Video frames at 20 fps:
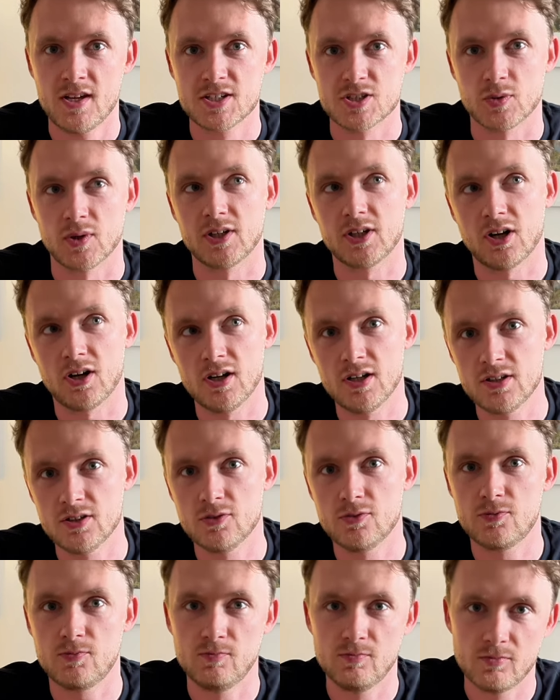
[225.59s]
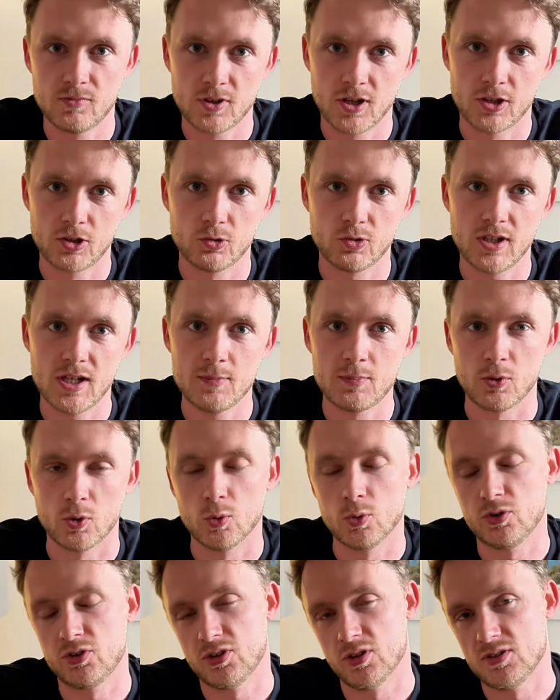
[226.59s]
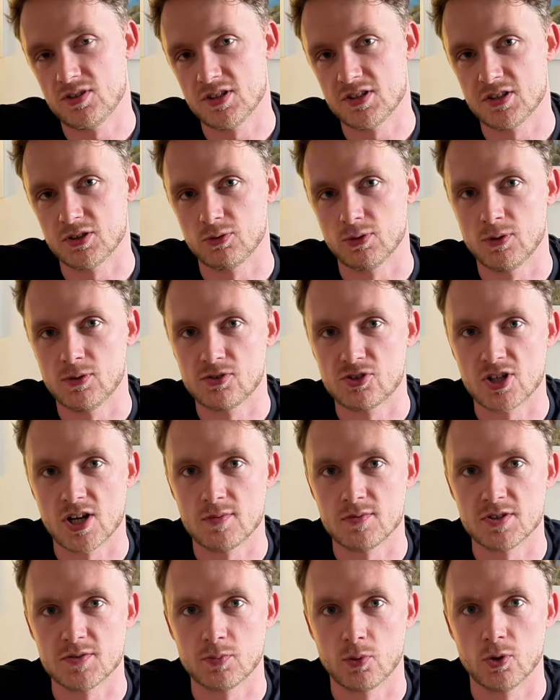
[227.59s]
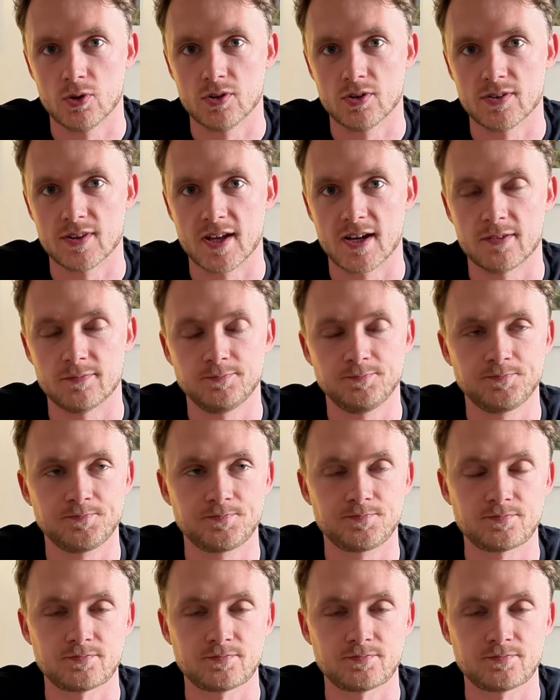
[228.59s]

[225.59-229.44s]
So I kind of agree, but also disagree with James's point on that.